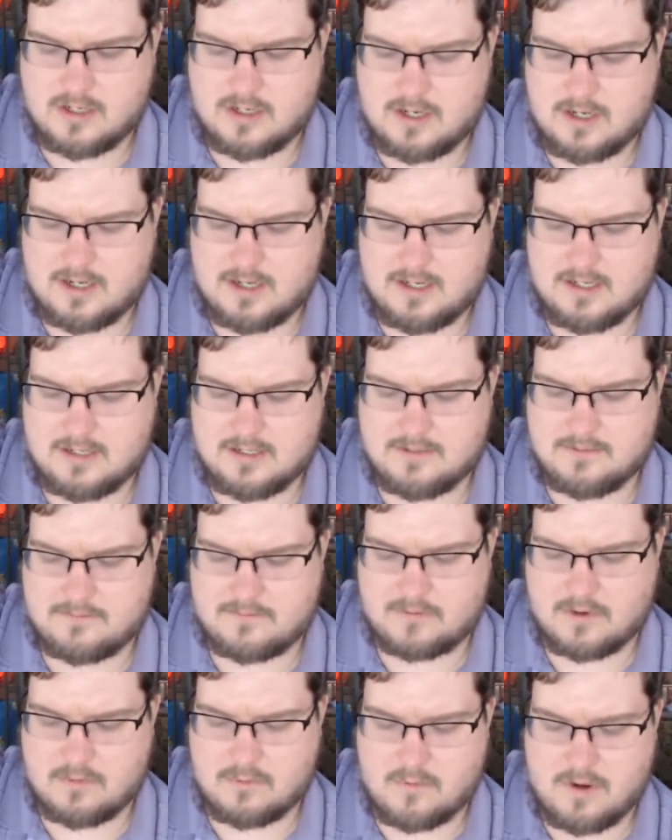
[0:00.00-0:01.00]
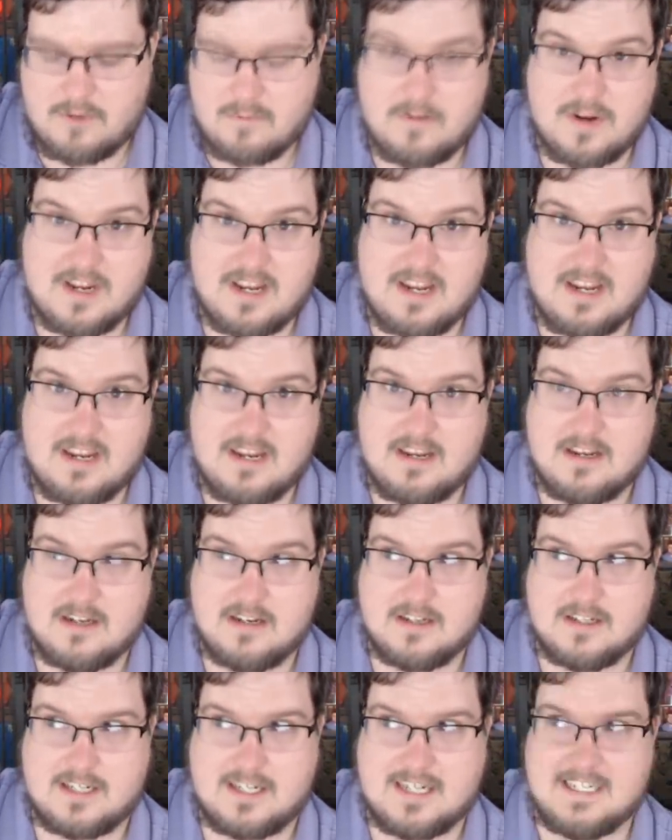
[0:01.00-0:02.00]
from what we
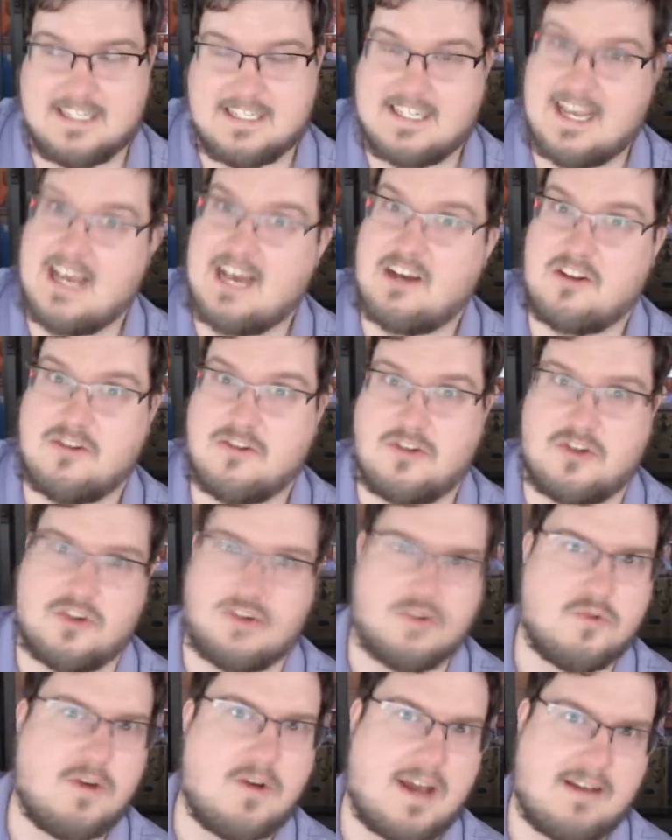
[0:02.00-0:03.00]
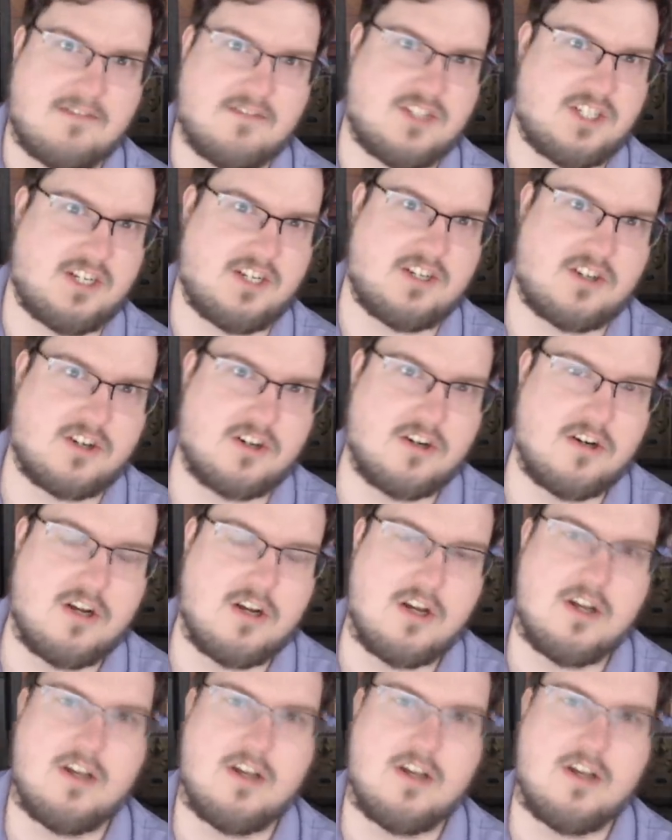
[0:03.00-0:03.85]
can tell, do have gender.